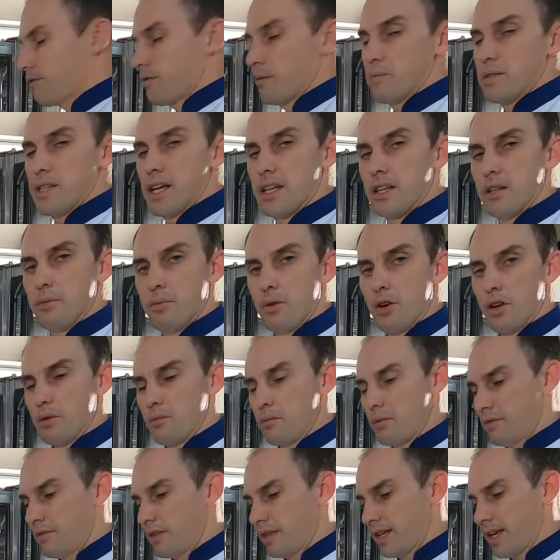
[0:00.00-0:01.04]
from down the bottom
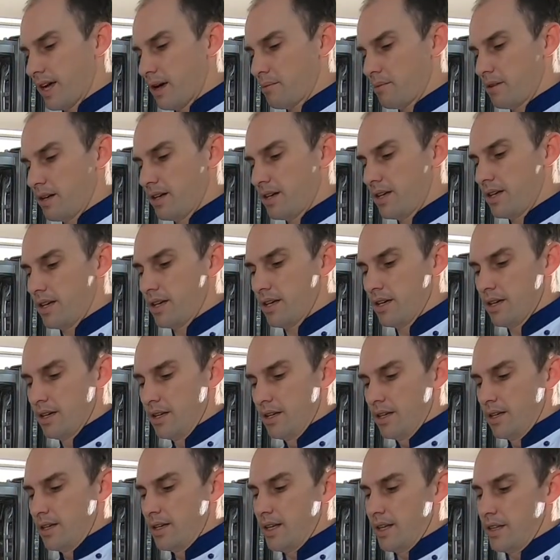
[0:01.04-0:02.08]
of the cabinet here.
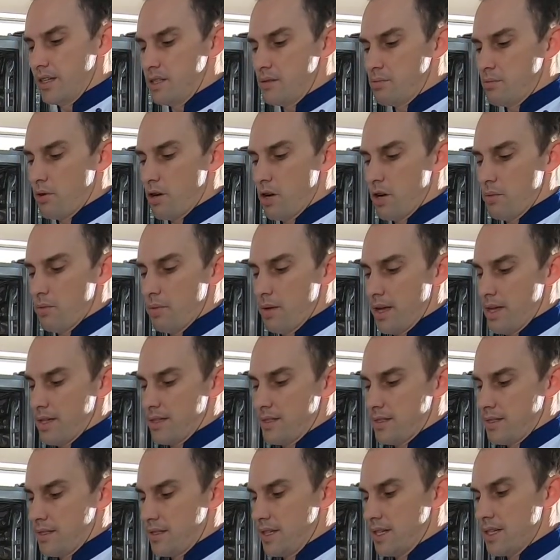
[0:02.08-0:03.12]
Now this probe has
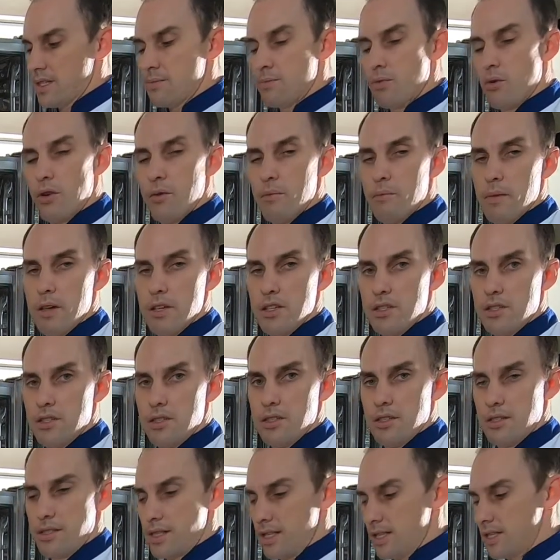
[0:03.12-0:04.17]
6
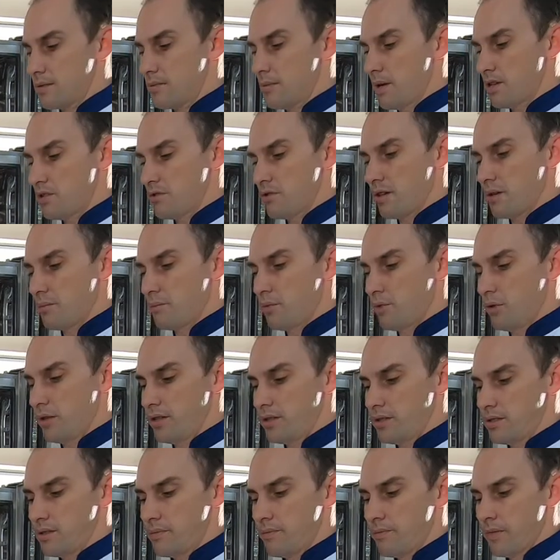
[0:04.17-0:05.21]
measuring
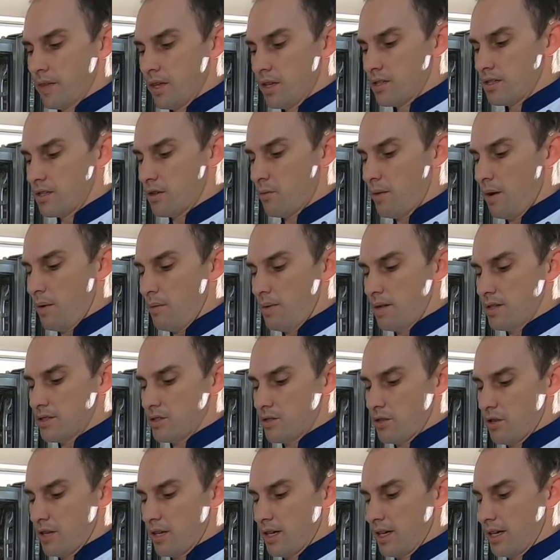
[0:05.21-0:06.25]
points. So when we're
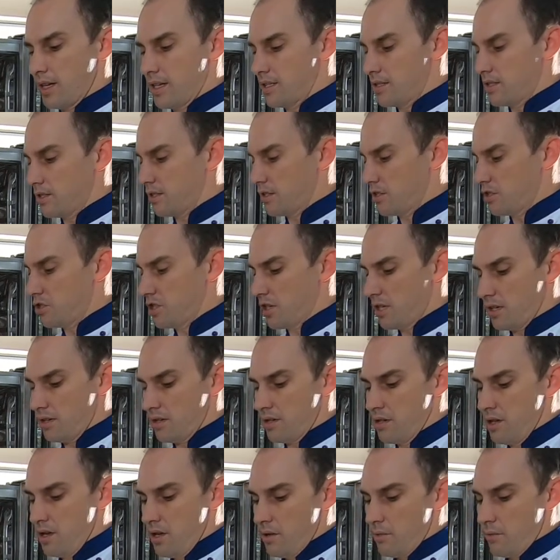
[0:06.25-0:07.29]
inserting it into the
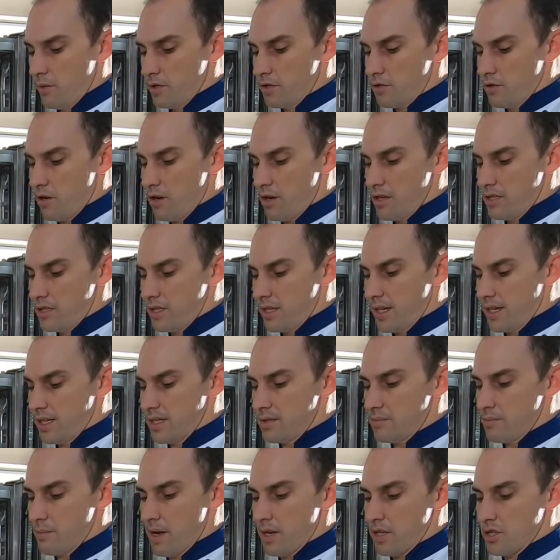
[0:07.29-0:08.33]
chicken, we're trying to get
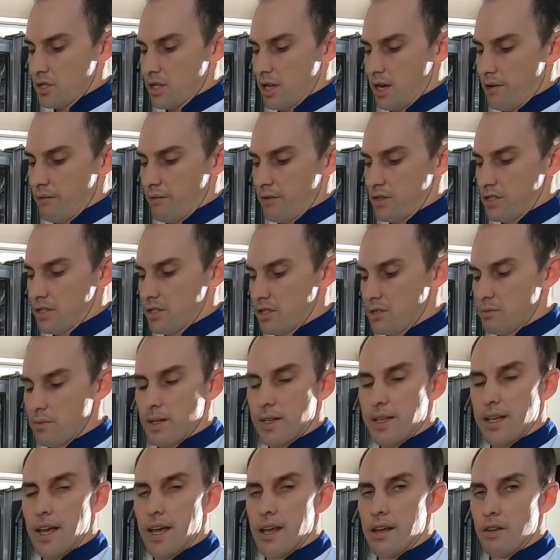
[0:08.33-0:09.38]
as much coverage as we
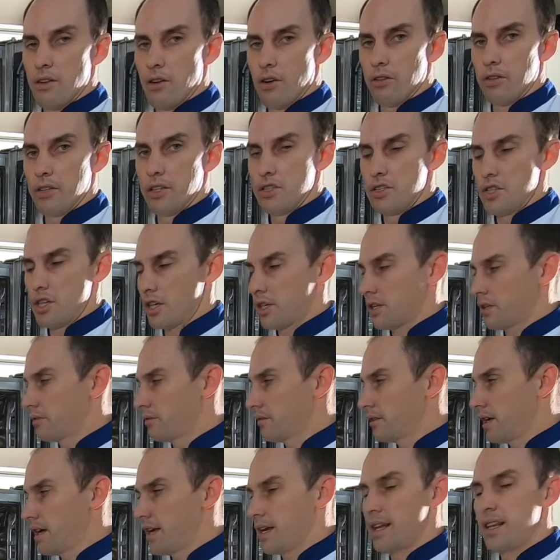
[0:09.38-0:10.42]
can on the chicken
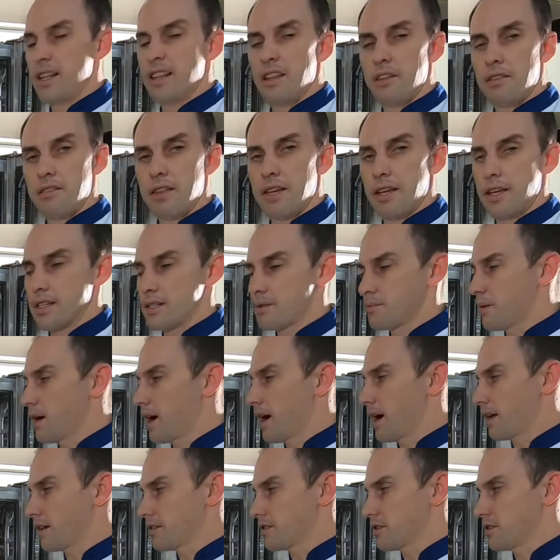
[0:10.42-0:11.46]
and in the thickest
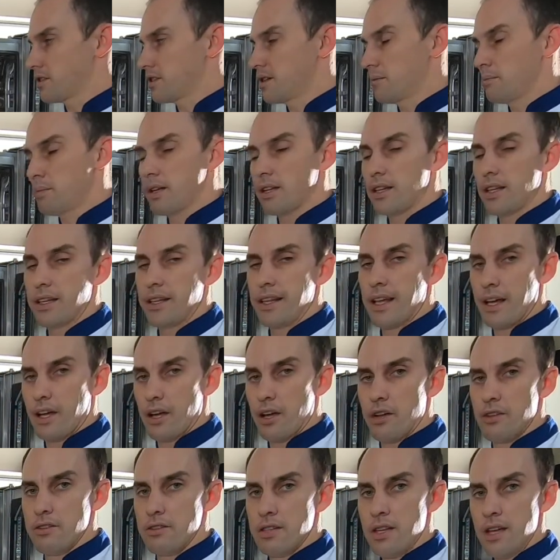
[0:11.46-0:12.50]
part. So typically that
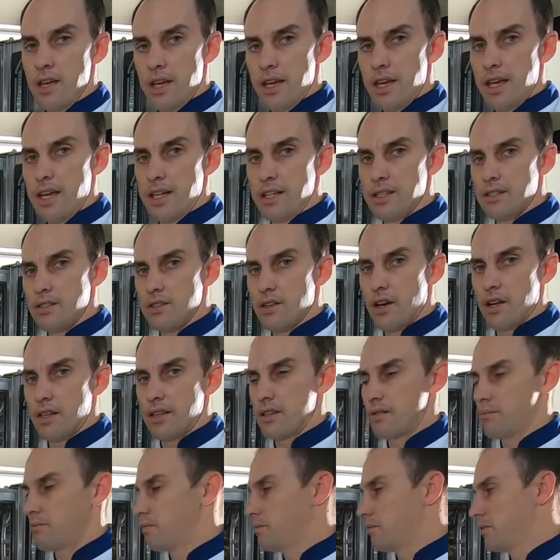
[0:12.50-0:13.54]
goes inside
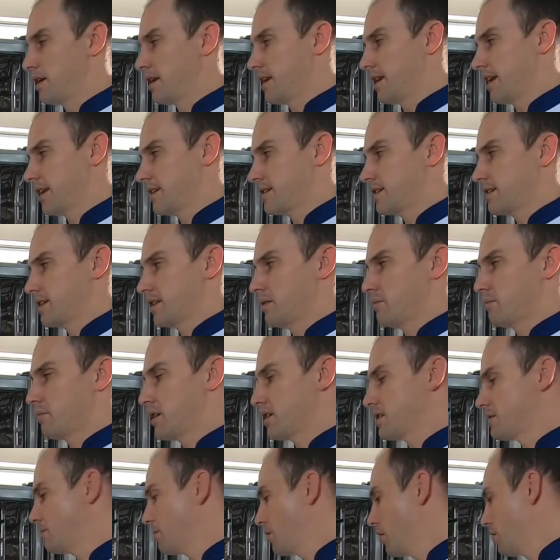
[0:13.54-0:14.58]
and next to the
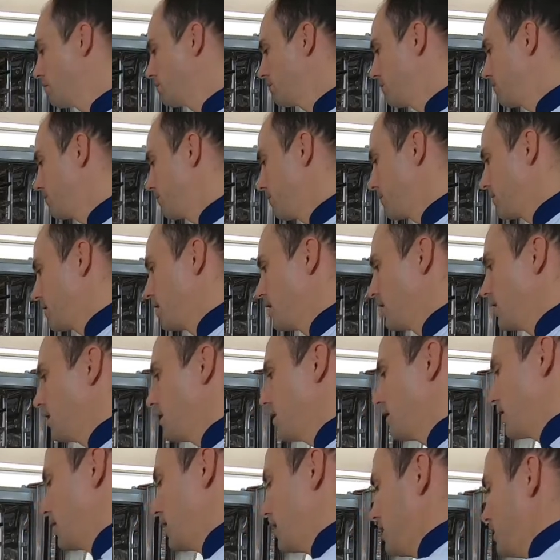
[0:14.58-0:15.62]
breastbone.
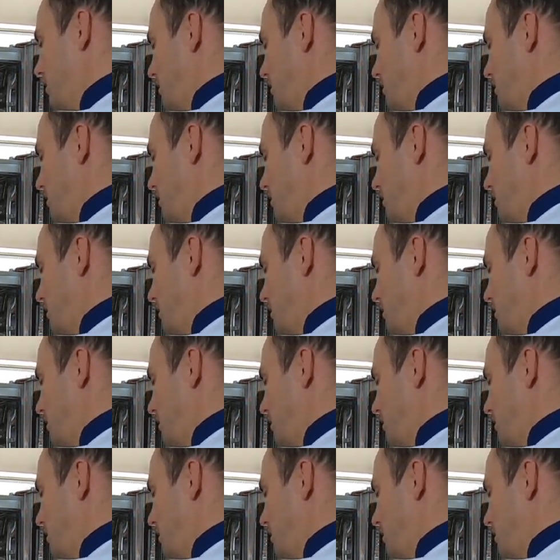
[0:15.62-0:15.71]
Okay,